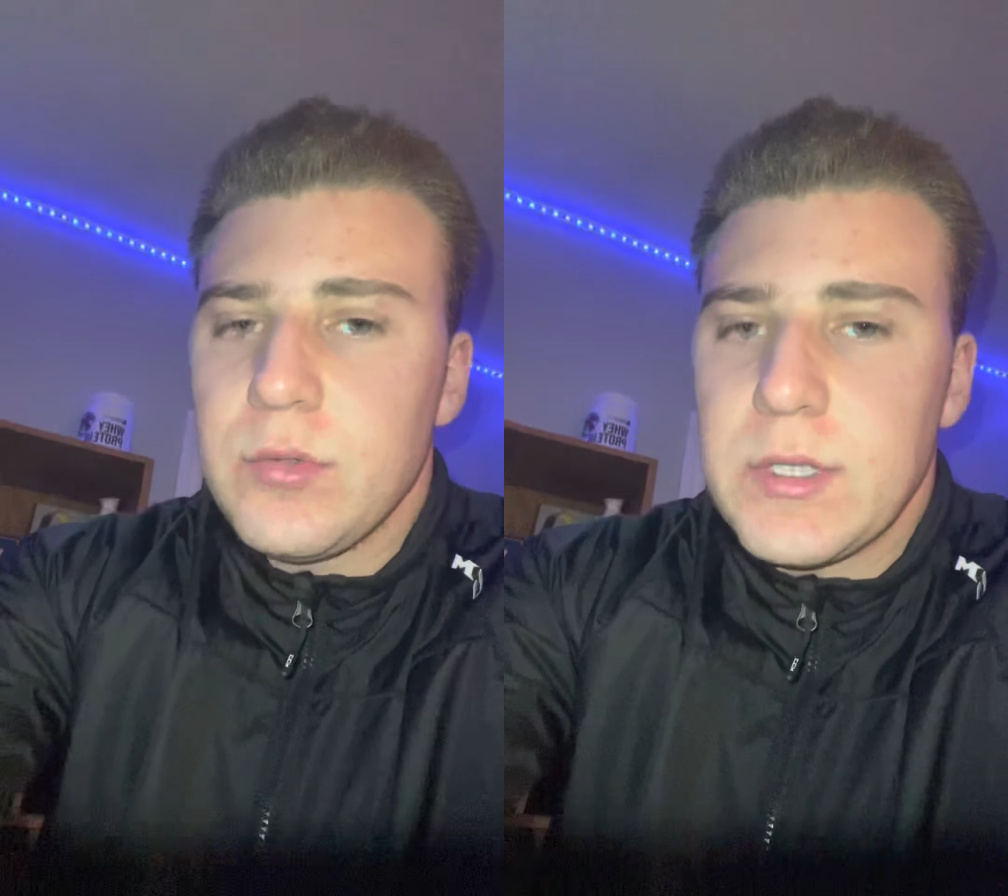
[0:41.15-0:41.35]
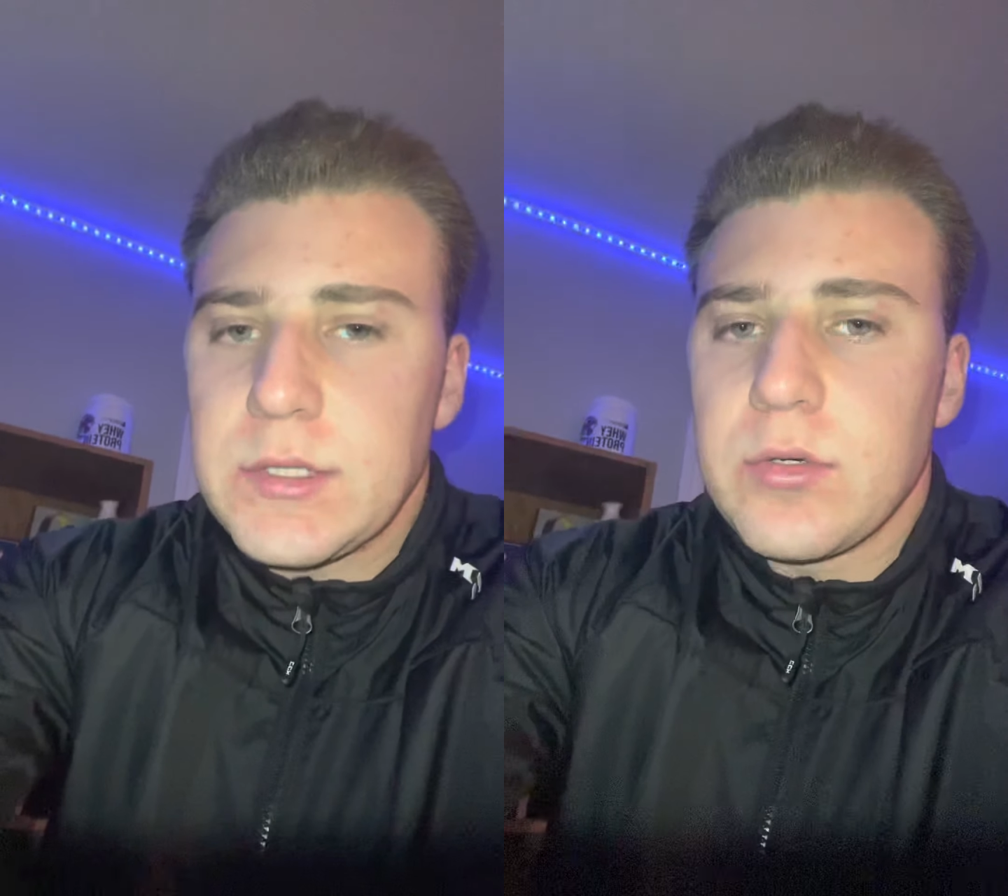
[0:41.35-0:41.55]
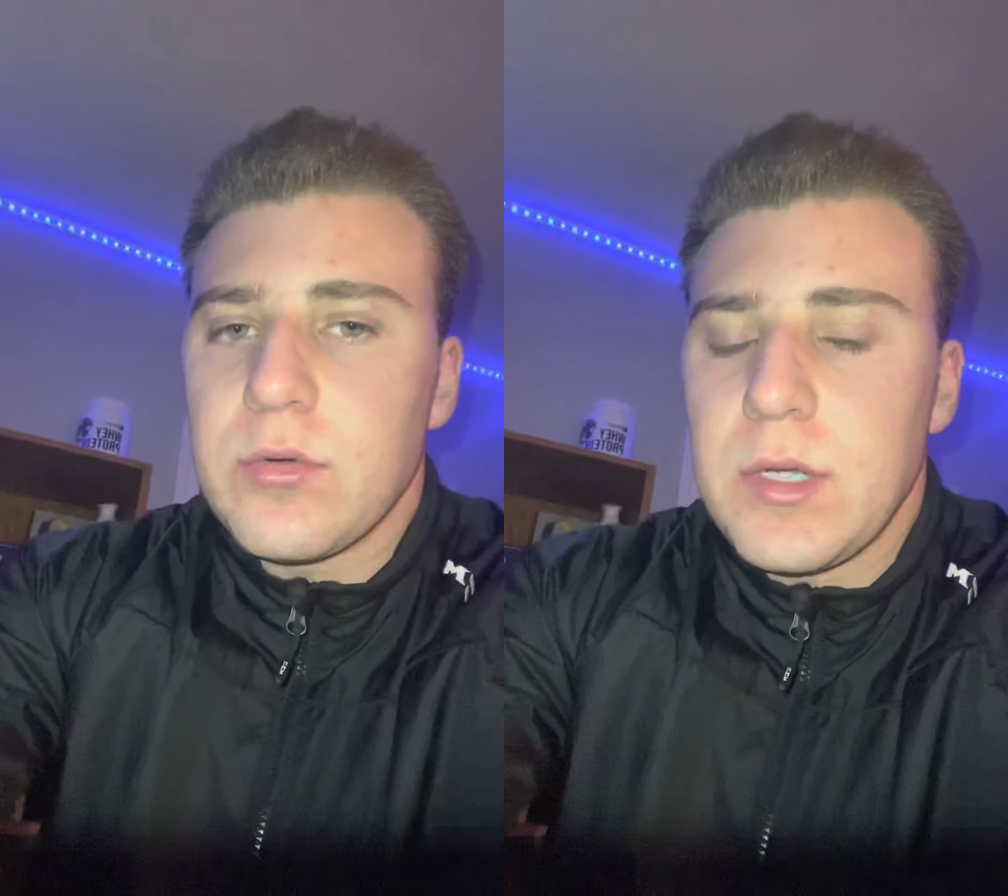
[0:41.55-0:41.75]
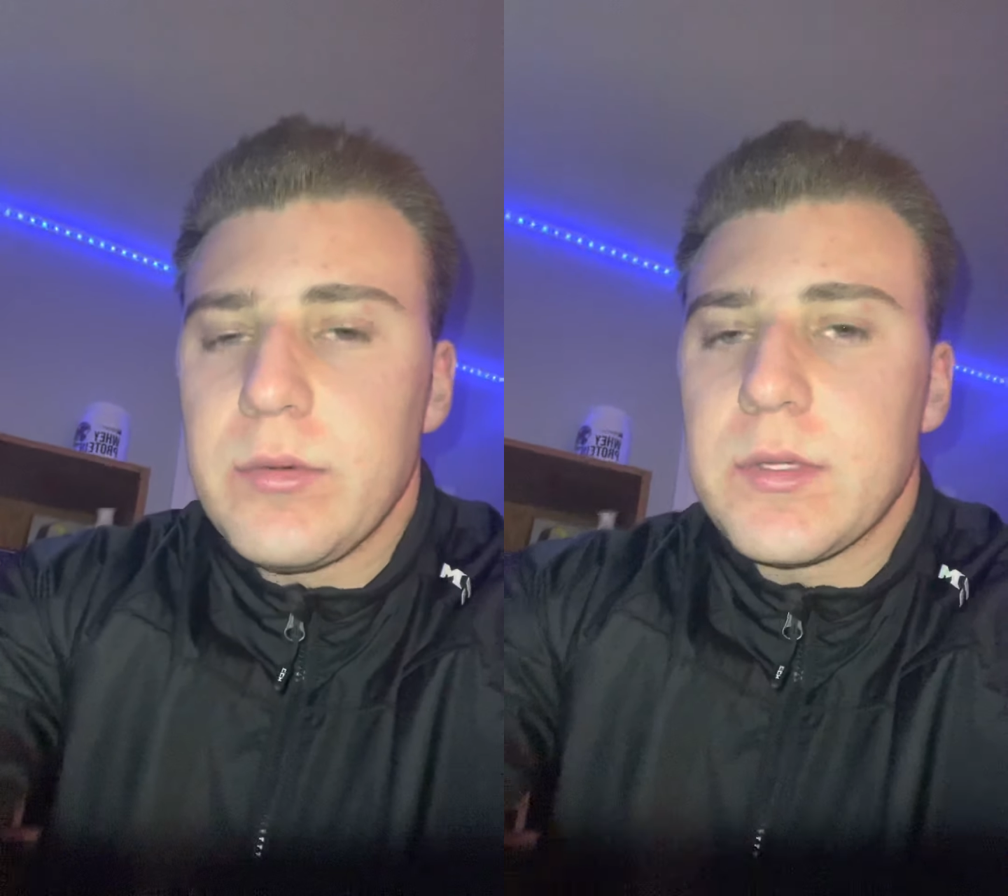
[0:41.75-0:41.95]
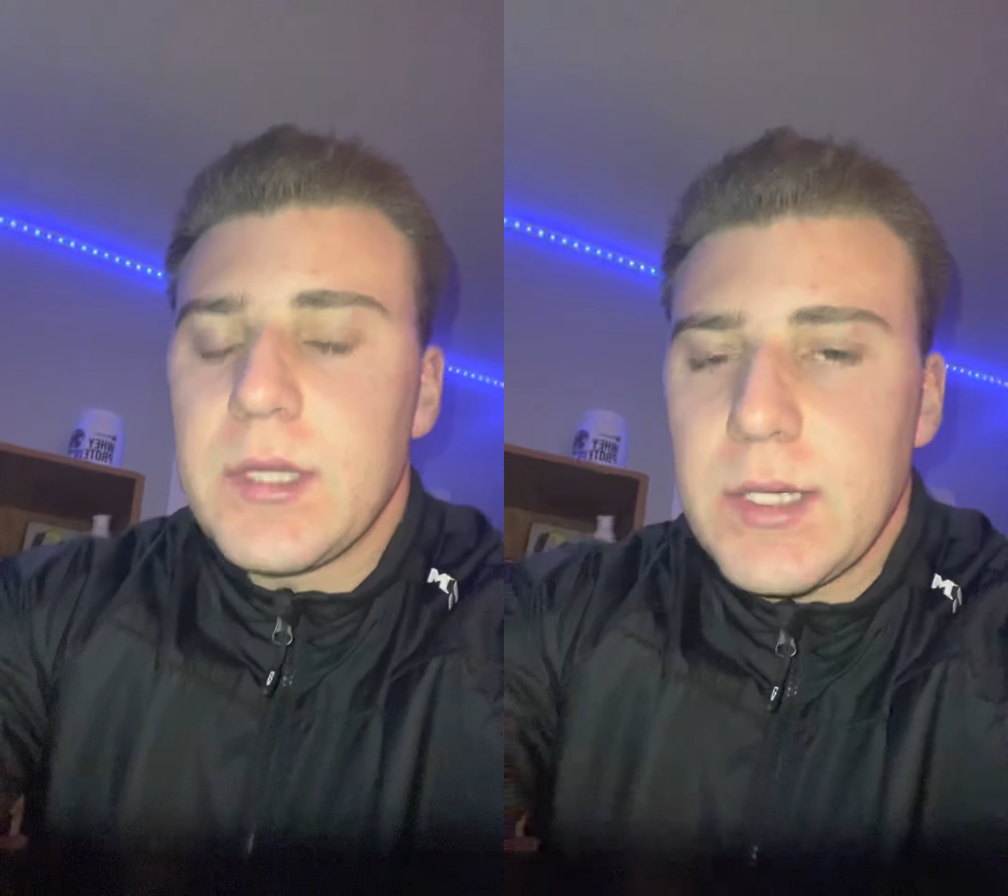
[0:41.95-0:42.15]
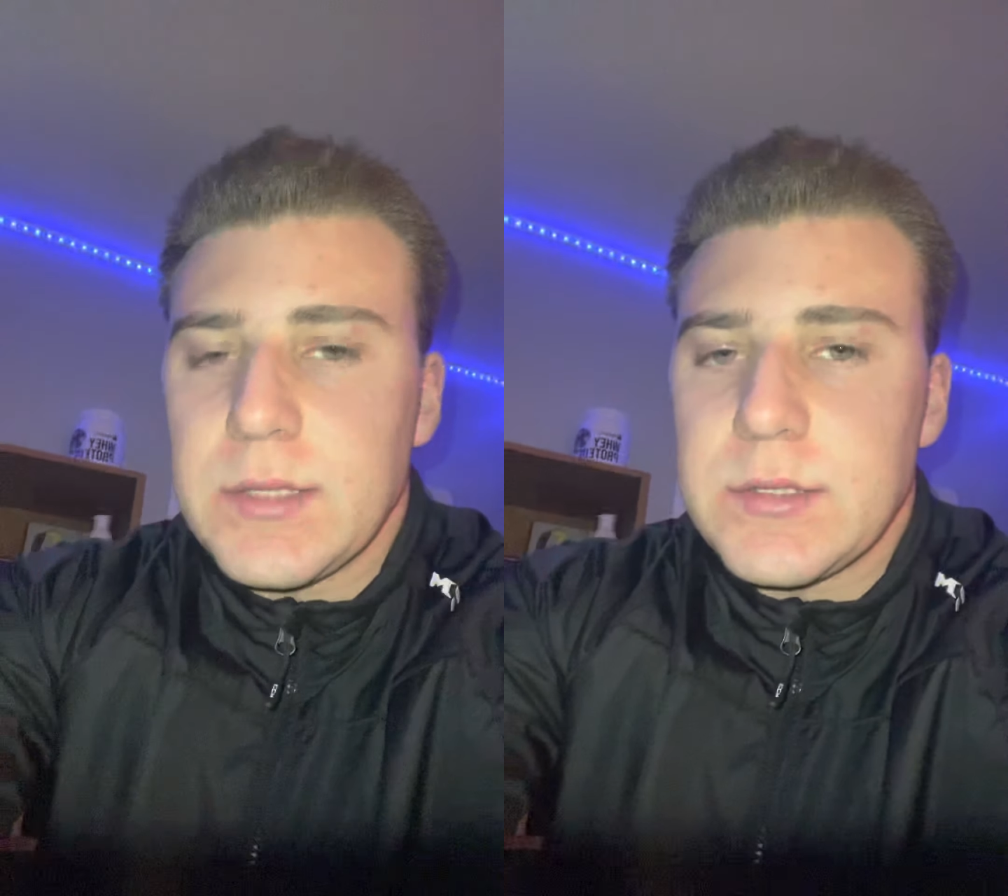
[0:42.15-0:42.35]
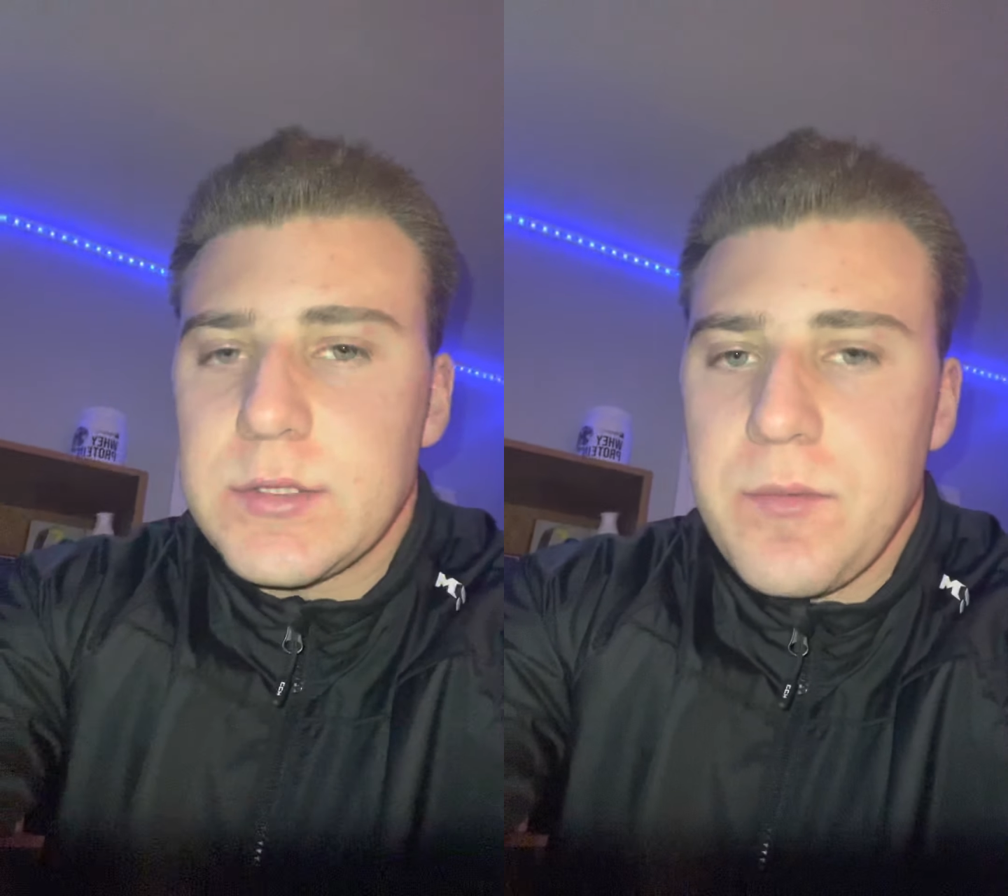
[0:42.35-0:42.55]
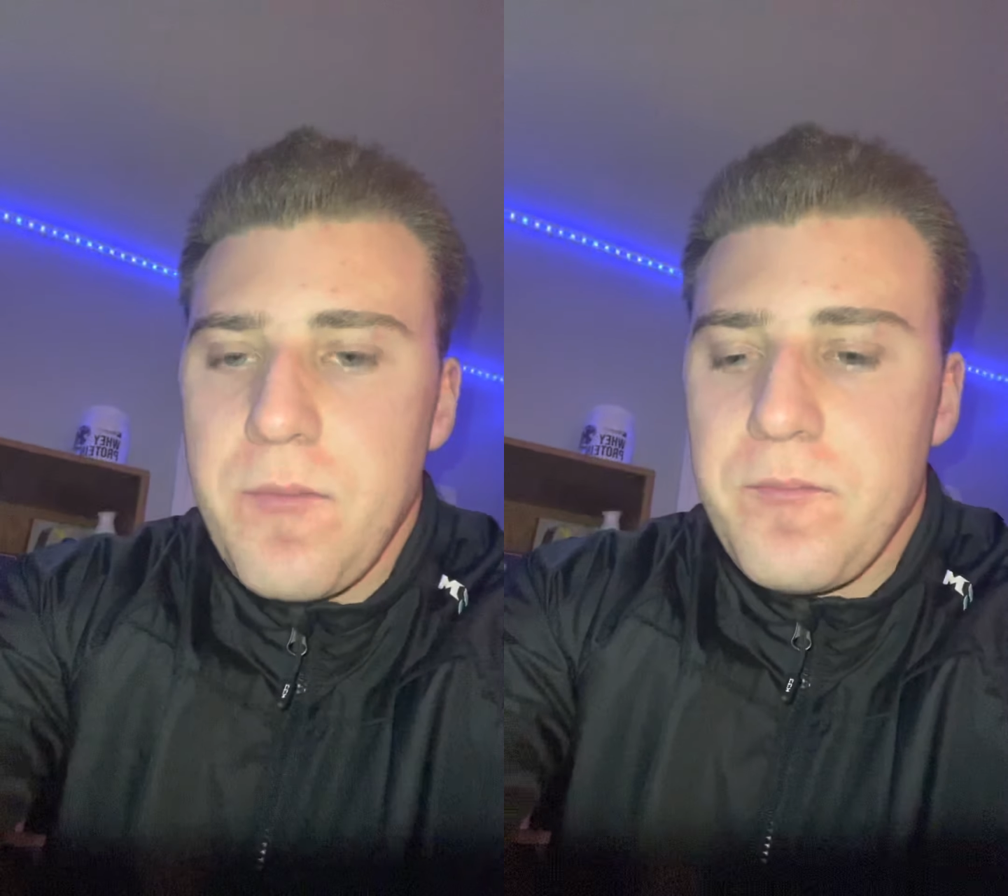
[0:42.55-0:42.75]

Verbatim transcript: disagree with this,